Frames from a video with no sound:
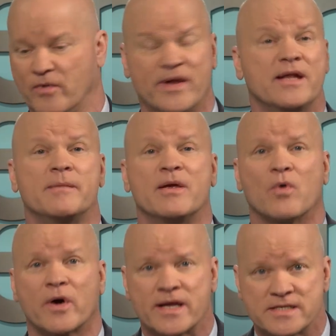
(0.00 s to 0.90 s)
We need to be
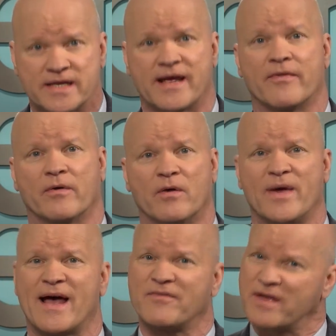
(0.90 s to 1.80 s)
working together, and
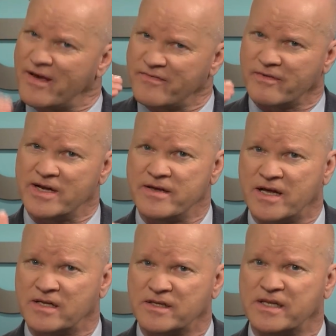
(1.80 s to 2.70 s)
we have to have very
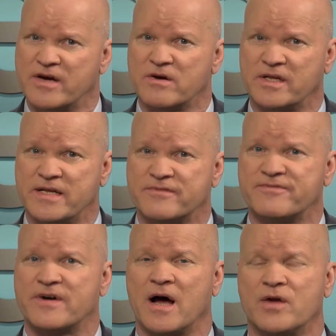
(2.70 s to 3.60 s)
clearly
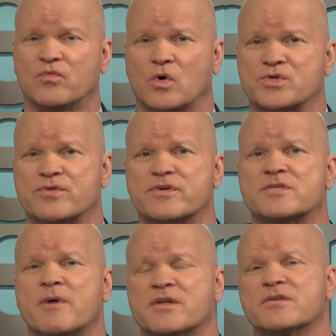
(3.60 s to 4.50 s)
defined roles and
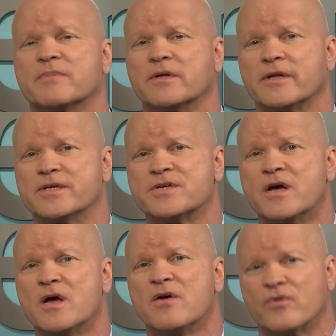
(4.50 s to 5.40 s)
responsibilities
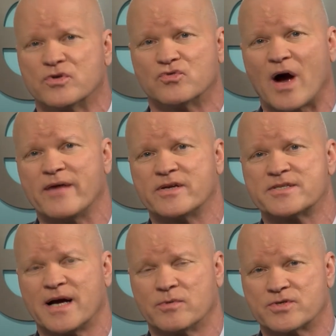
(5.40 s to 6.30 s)
for driving
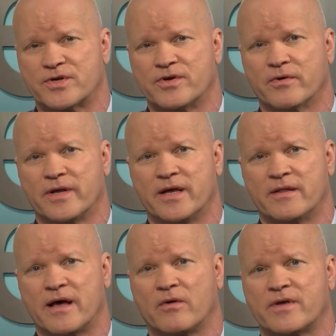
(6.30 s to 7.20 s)
cybersecurity in
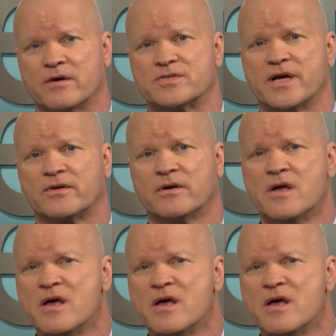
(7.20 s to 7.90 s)
the healthcare sector.